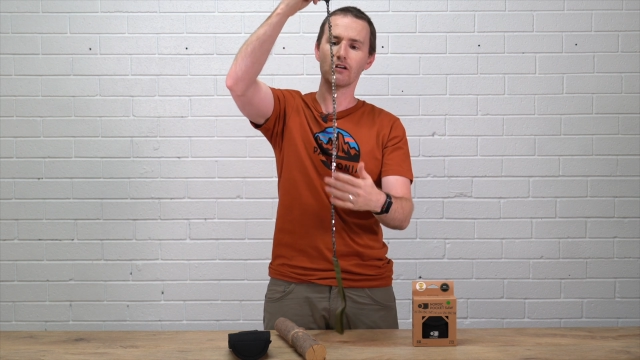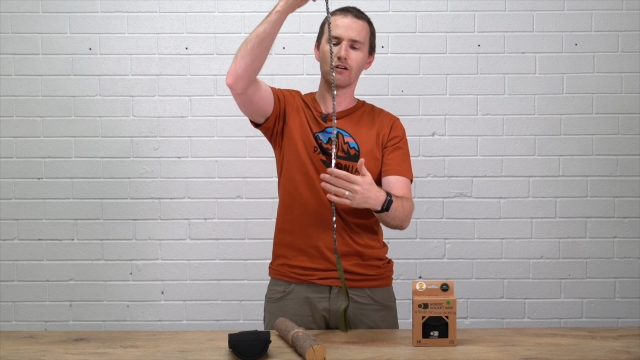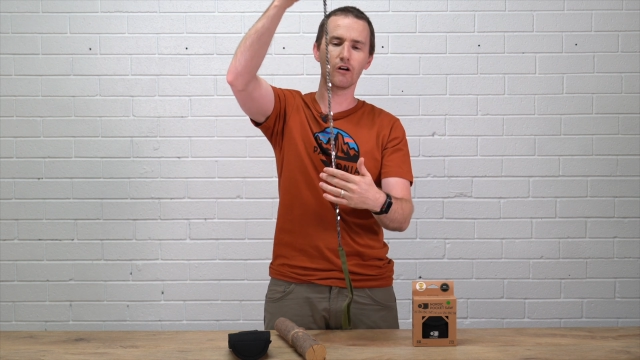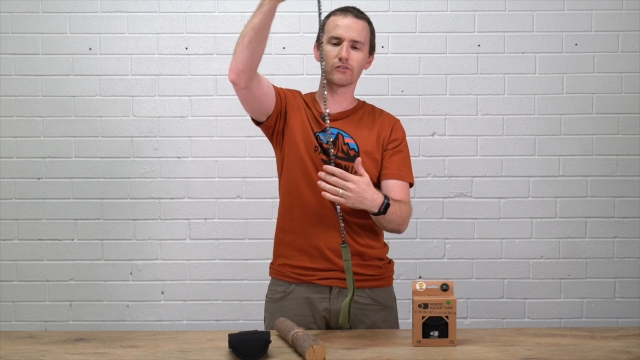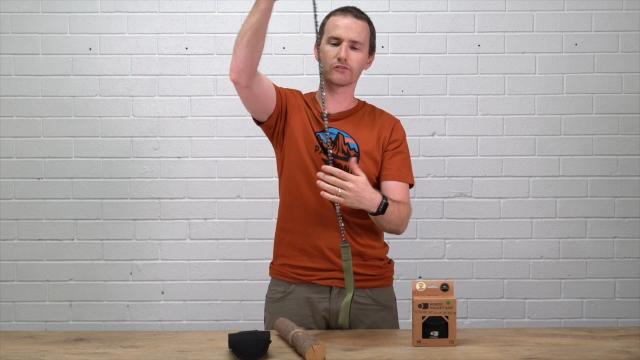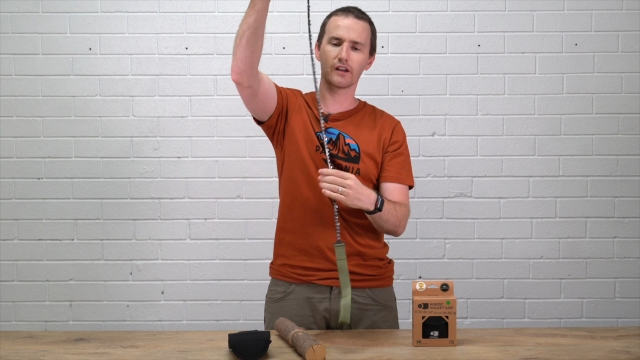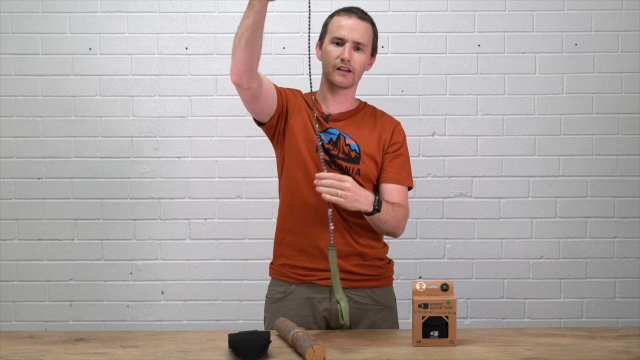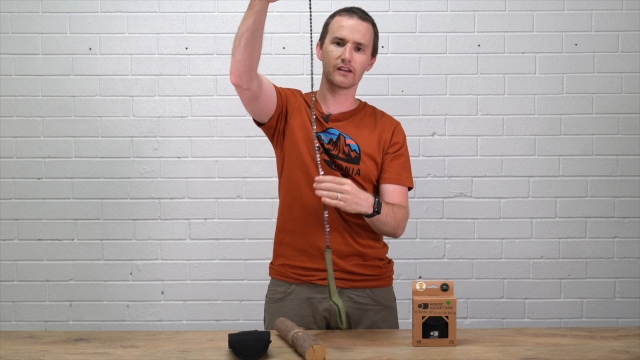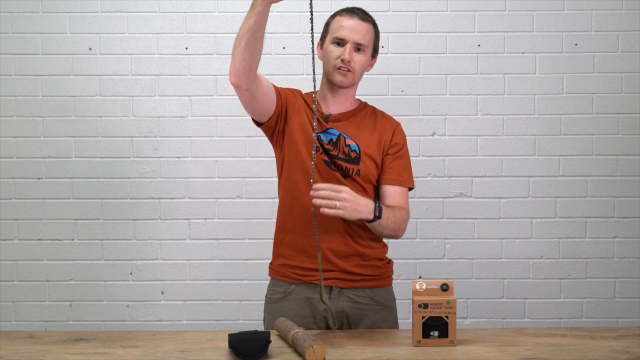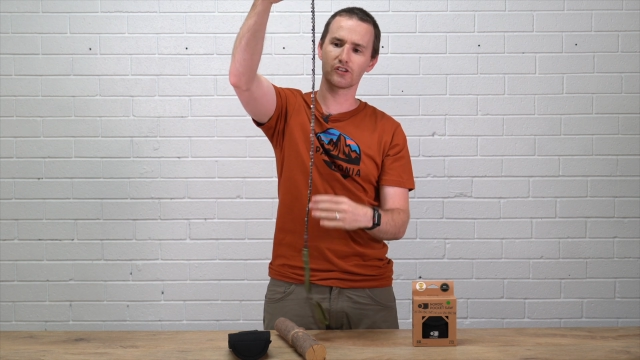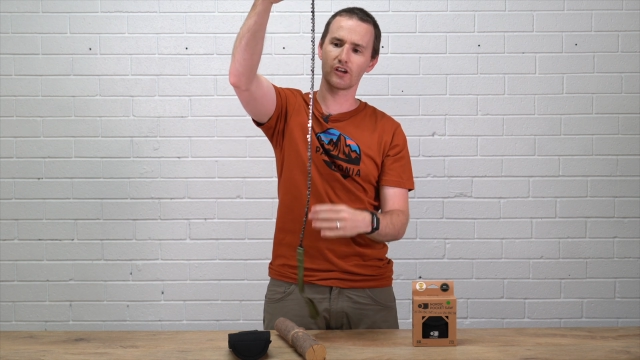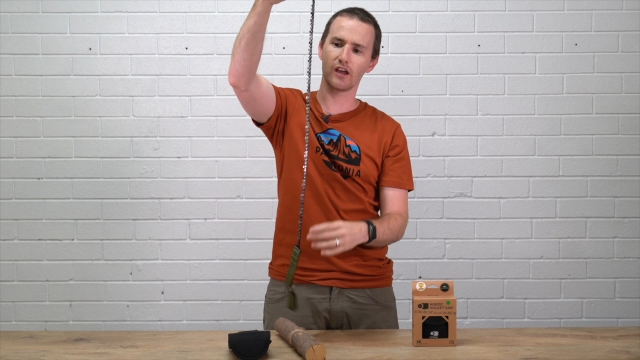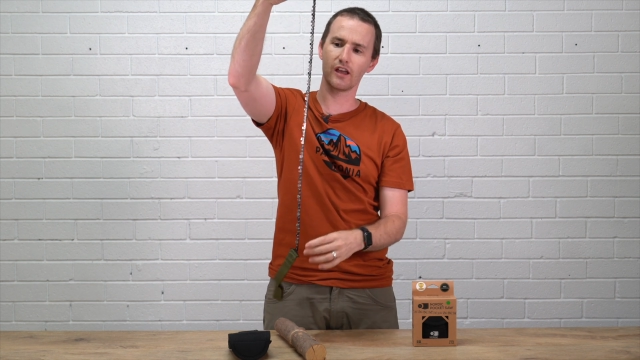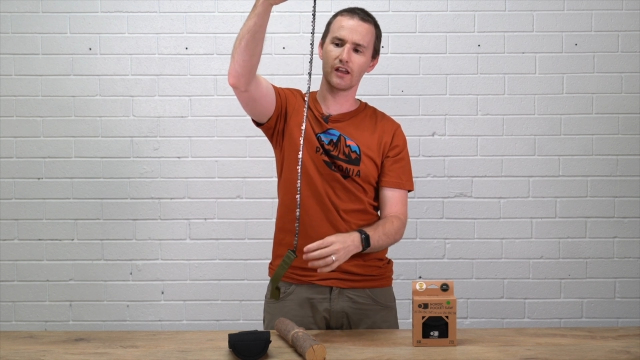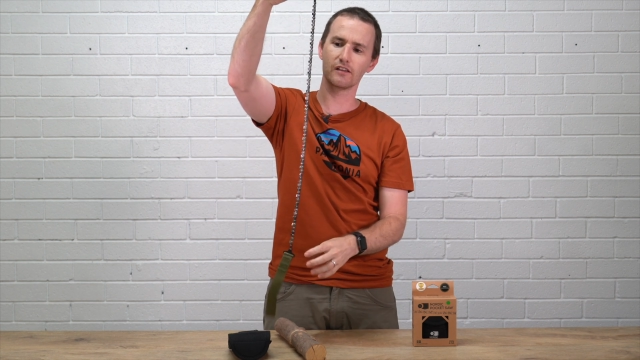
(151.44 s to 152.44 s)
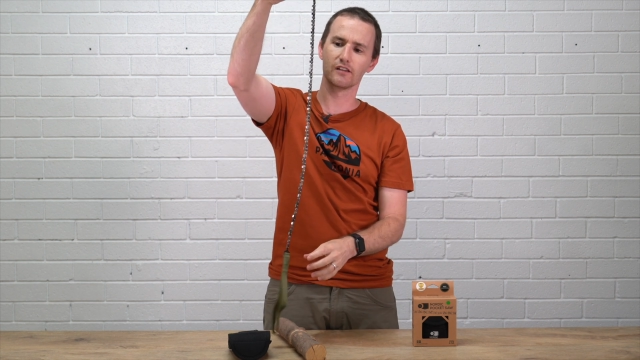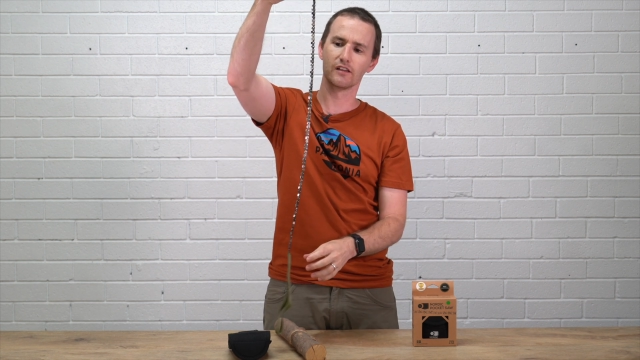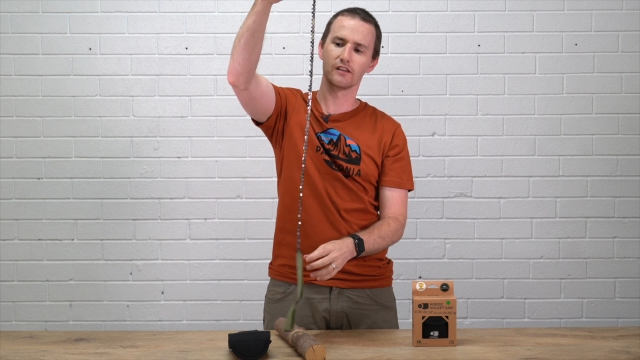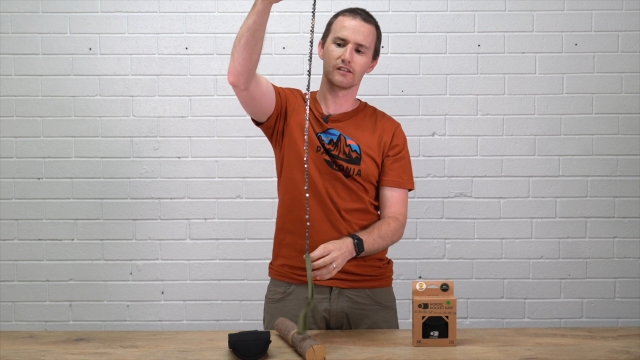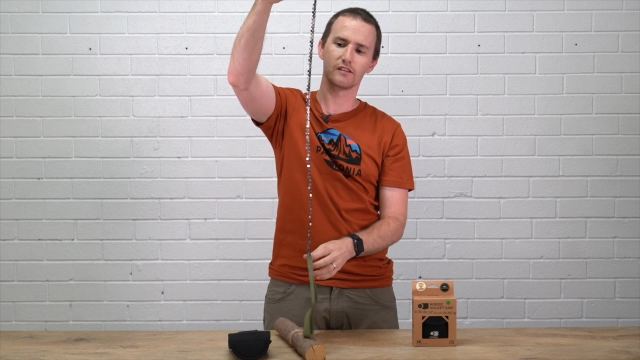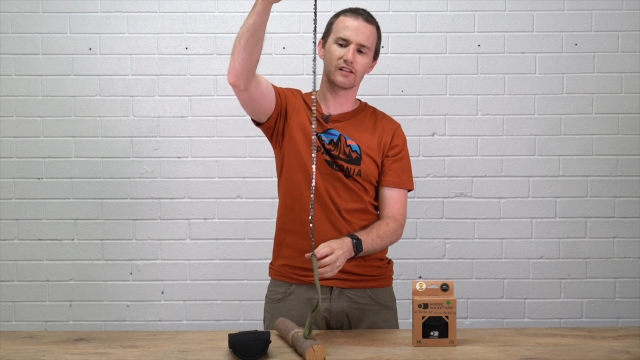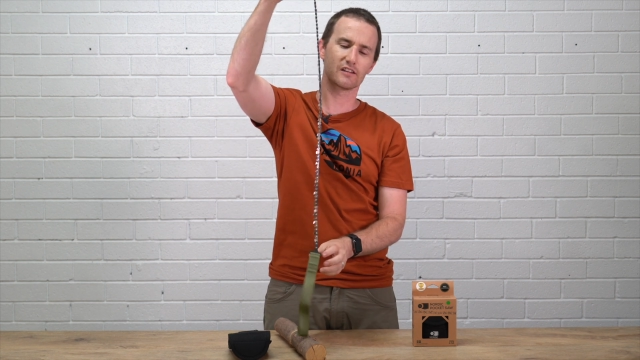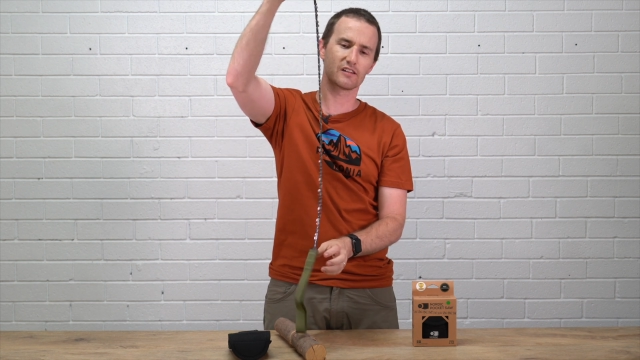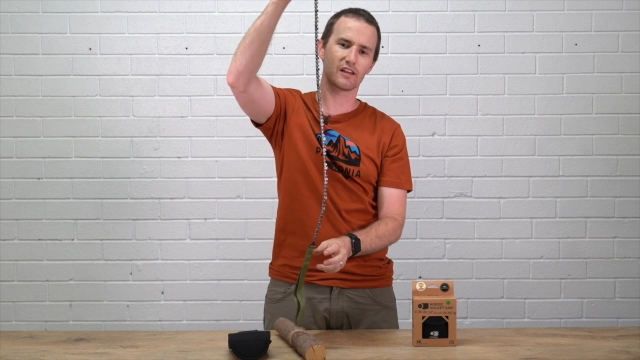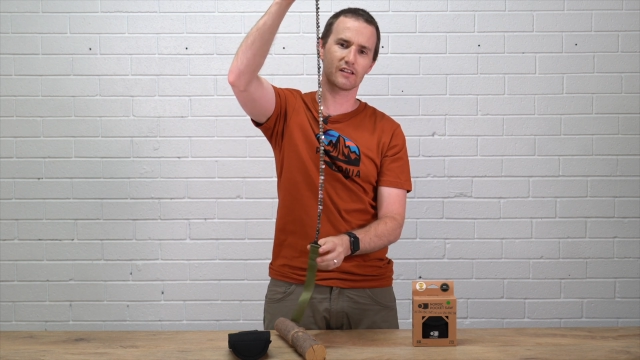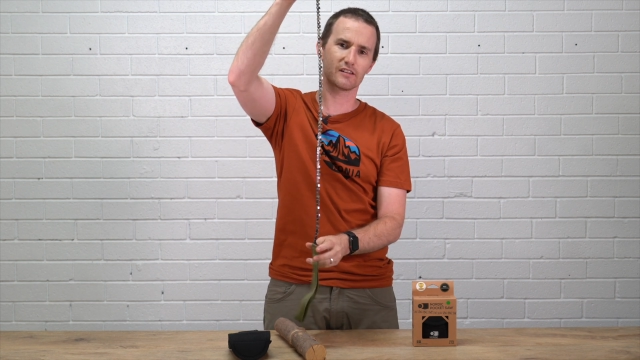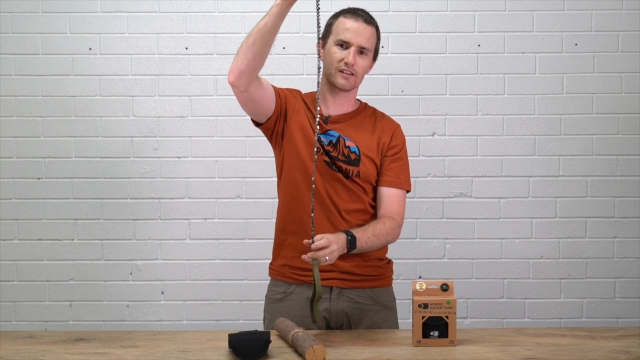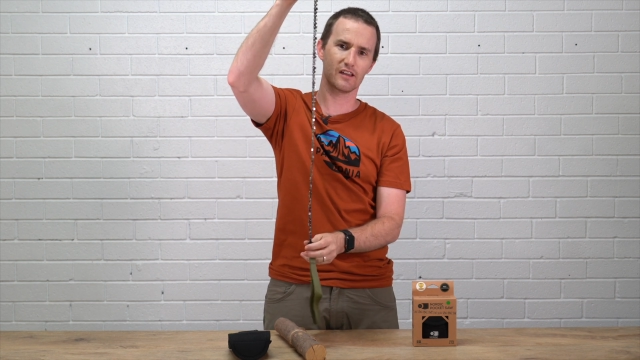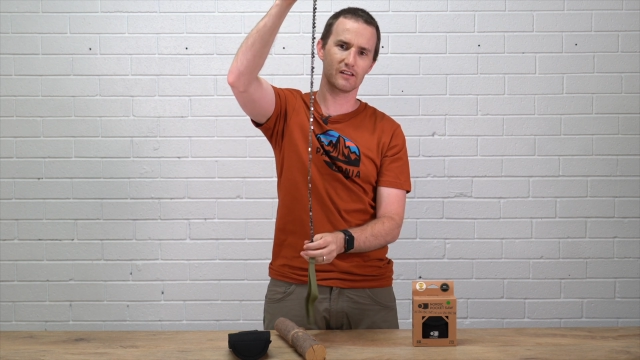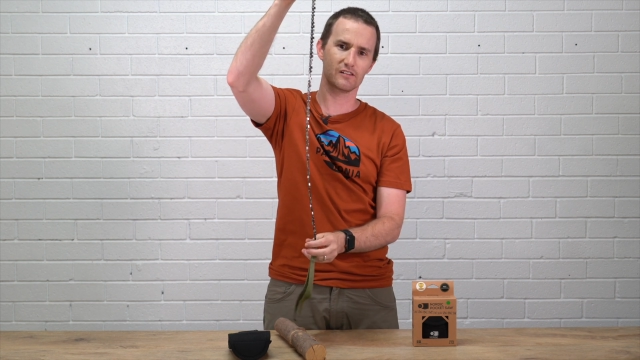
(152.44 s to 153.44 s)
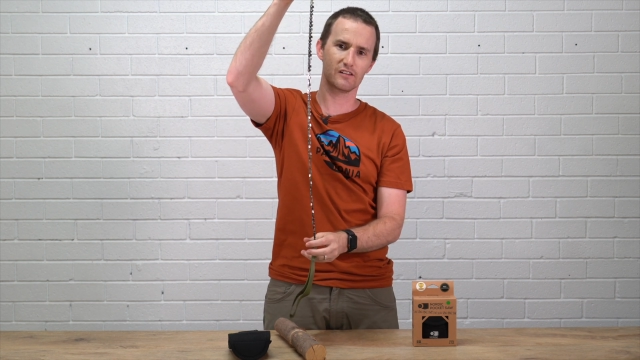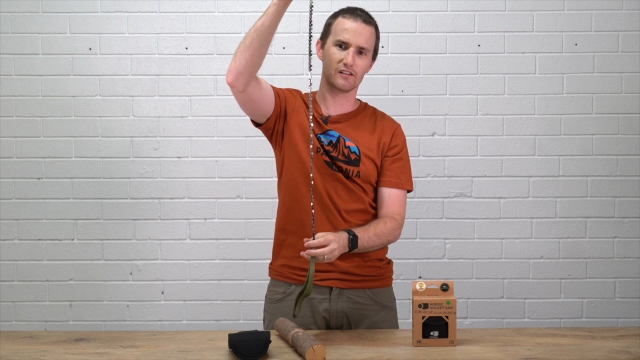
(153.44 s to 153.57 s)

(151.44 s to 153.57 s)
Alternating chain, you could take it down